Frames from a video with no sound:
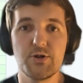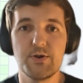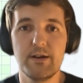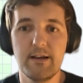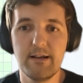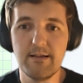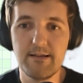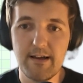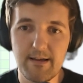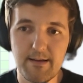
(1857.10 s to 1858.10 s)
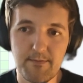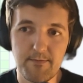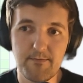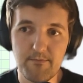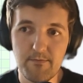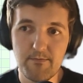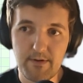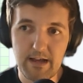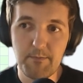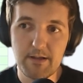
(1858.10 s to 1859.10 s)
and I
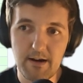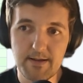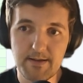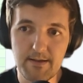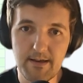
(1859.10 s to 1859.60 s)
capitalized today